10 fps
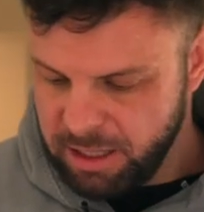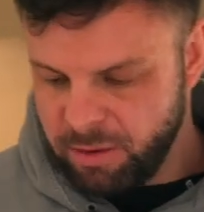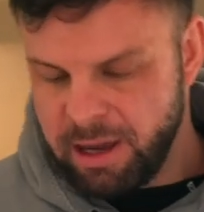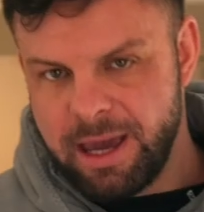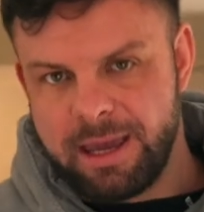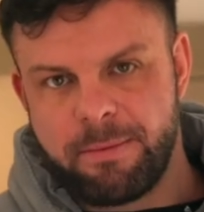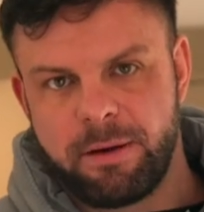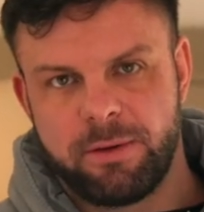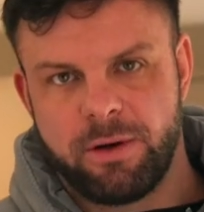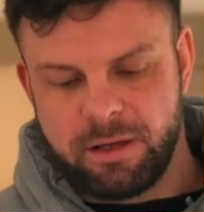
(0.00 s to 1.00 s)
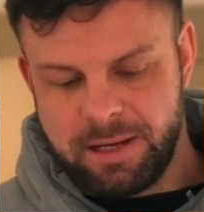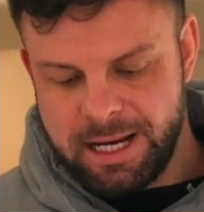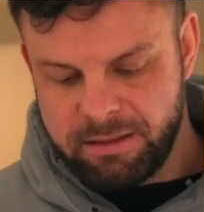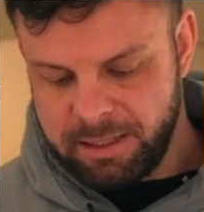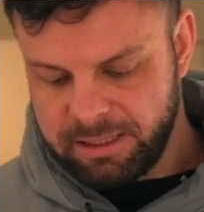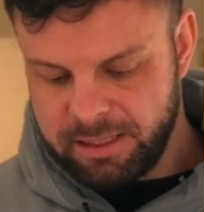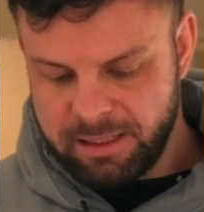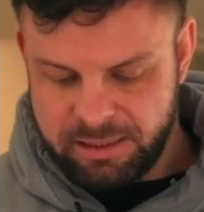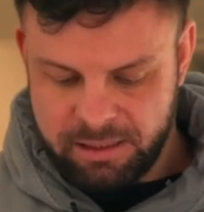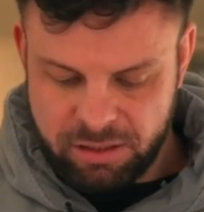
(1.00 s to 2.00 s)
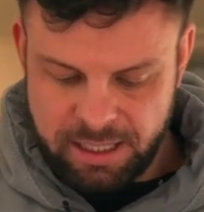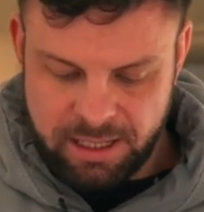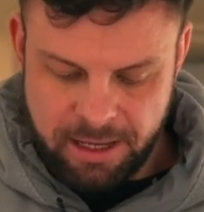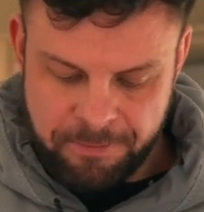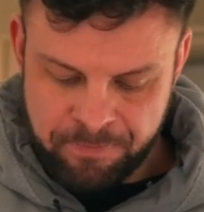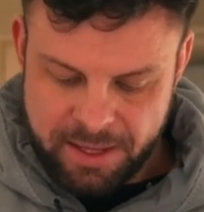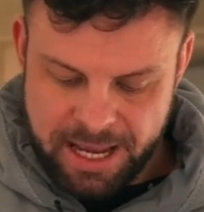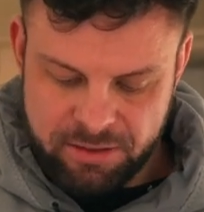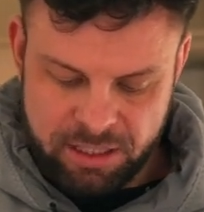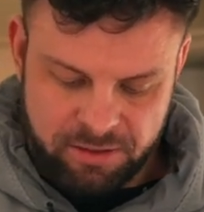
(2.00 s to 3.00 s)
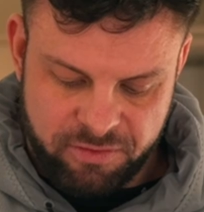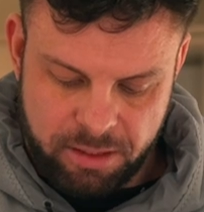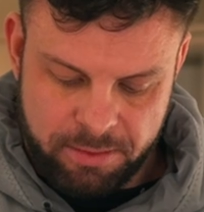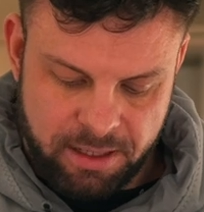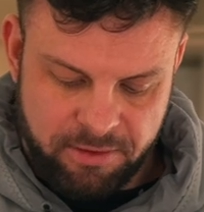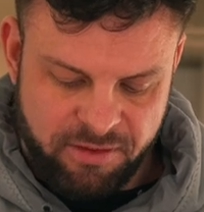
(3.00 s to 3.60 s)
UK, you probably won't know what Hydromax is. It's just like a hydration formula.